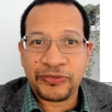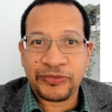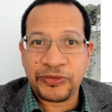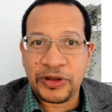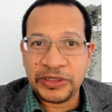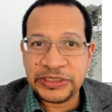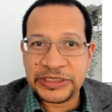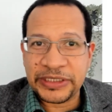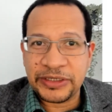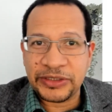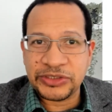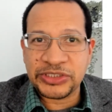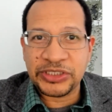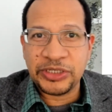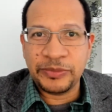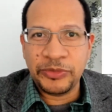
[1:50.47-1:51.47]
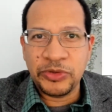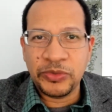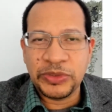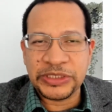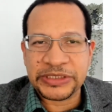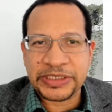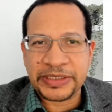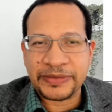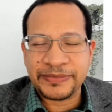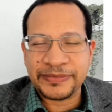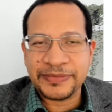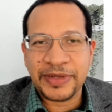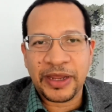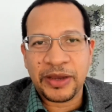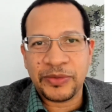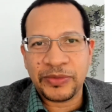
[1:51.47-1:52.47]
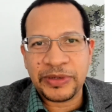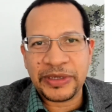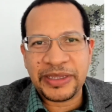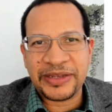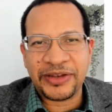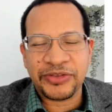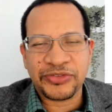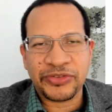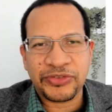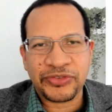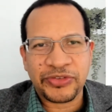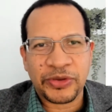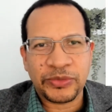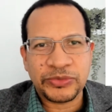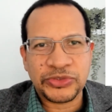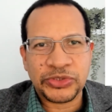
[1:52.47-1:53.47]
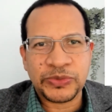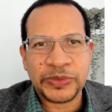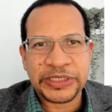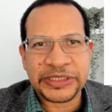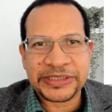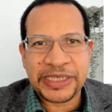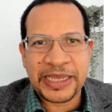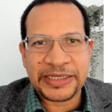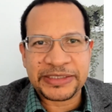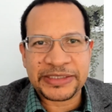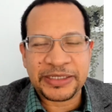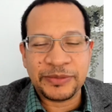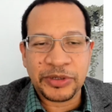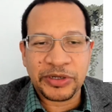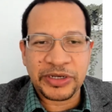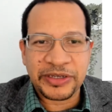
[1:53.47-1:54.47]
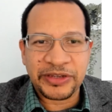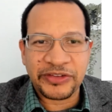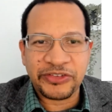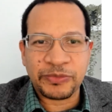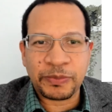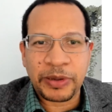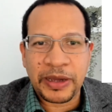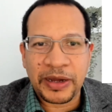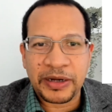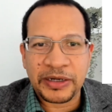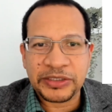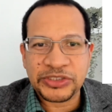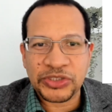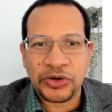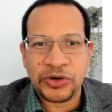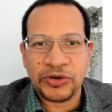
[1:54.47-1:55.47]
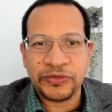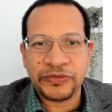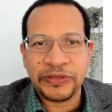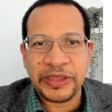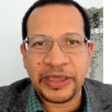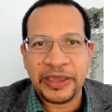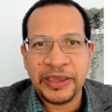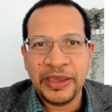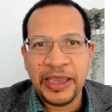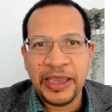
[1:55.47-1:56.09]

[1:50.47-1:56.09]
Frontiers in Immunity. Now, it doesn't sound too exciting, but it is part of the